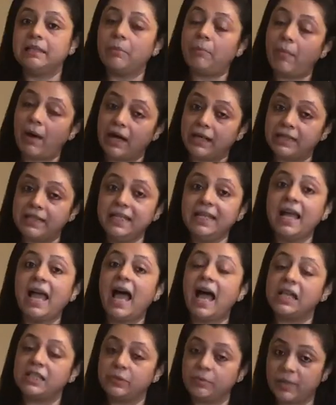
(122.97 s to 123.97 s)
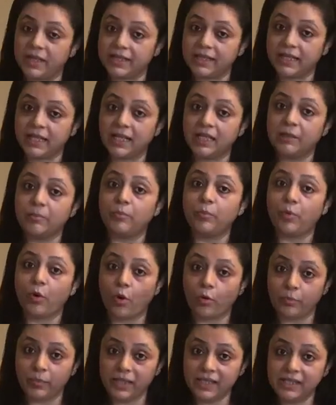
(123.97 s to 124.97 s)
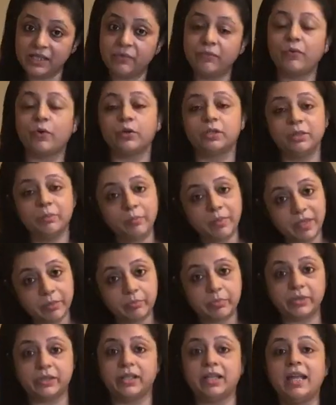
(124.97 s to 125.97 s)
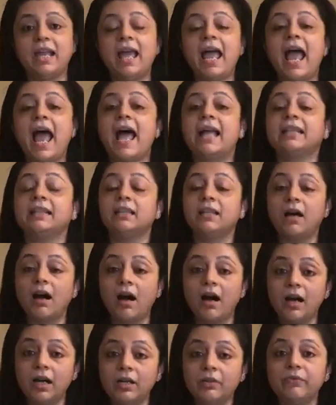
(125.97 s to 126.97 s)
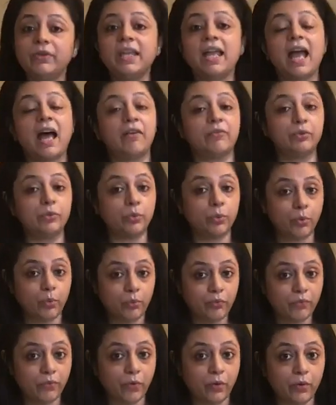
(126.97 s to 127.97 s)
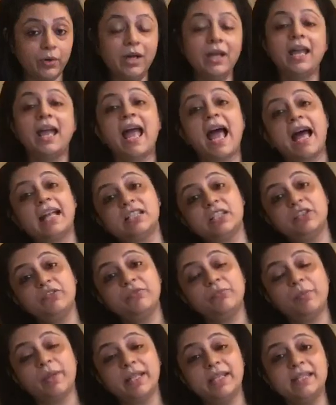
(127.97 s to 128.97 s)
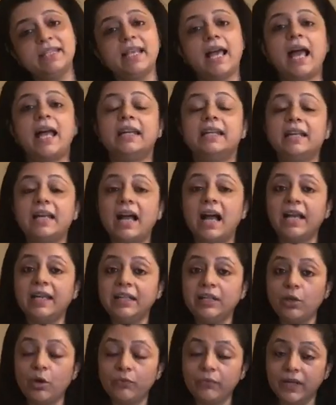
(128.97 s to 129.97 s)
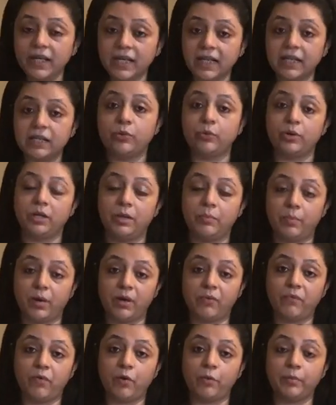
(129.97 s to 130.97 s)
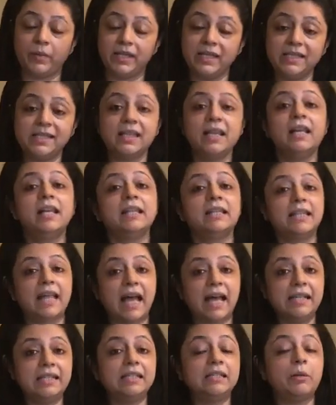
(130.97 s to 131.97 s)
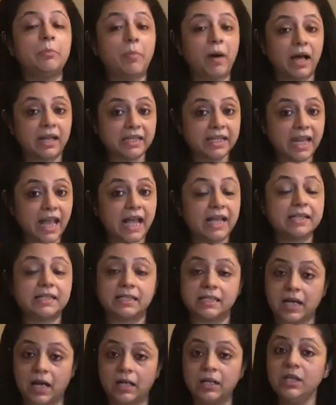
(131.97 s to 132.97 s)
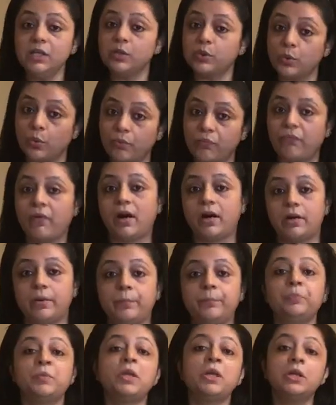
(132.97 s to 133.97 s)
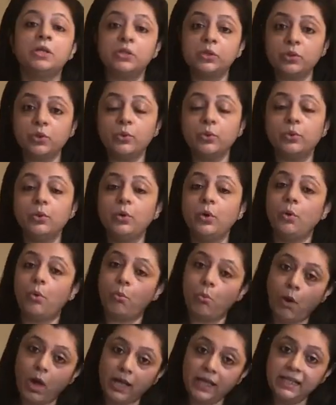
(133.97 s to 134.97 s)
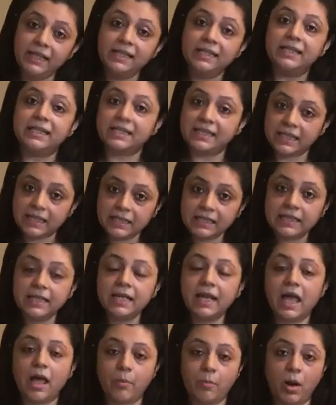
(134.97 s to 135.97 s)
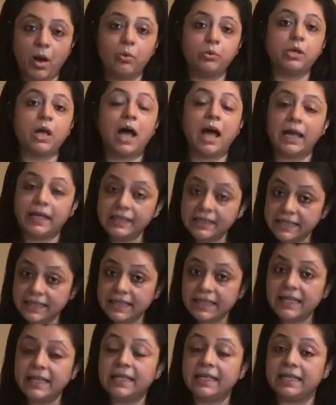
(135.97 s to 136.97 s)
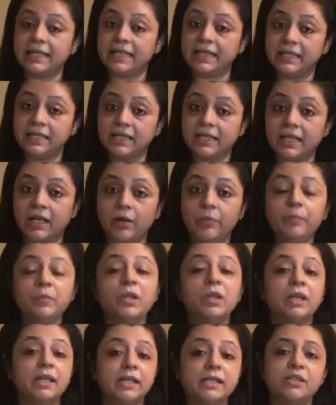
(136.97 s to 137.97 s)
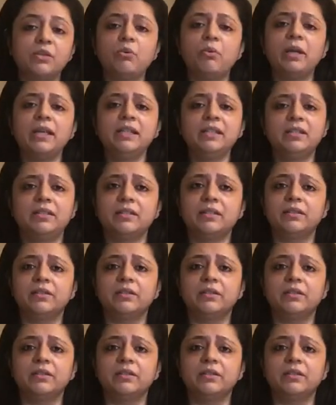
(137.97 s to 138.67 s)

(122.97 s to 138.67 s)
the party has basically promised for the people. And third, we have to go for achievements and the kind of electoral performance that the party has done so far. So, while discussing about INC in India, it's quite